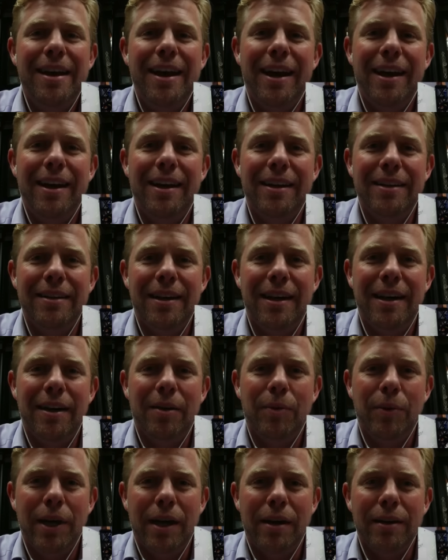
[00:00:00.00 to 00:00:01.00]
And
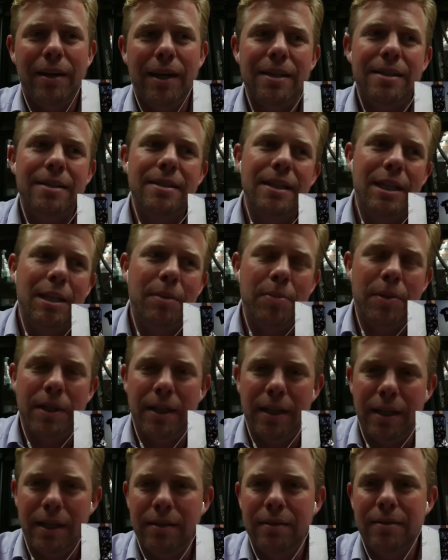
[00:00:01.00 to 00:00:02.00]
I went out and got a
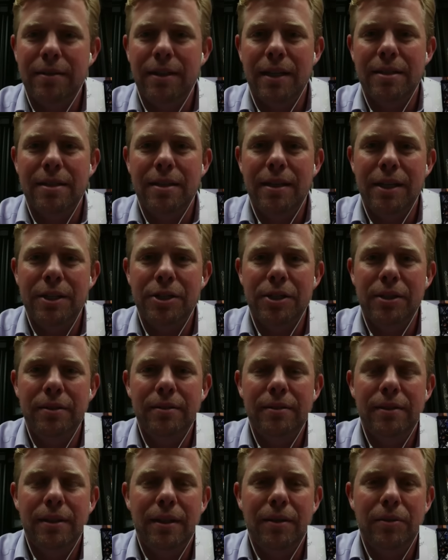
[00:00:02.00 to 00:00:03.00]
CDPE
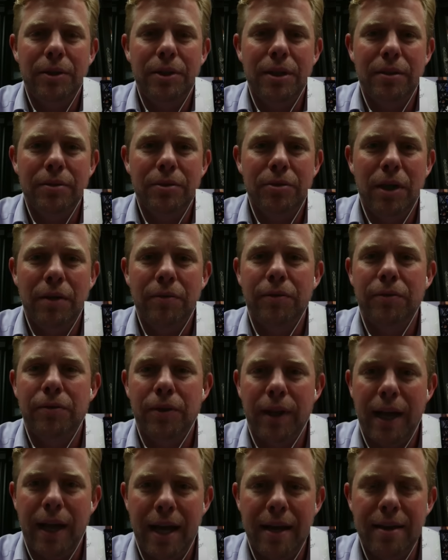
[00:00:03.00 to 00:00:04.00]
designation, which I was grateful
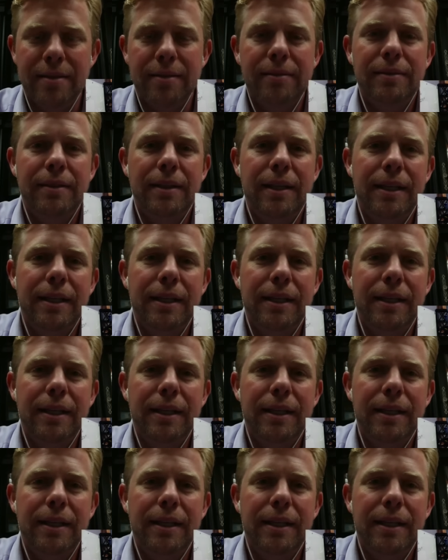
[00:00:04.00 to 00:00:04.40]
for that.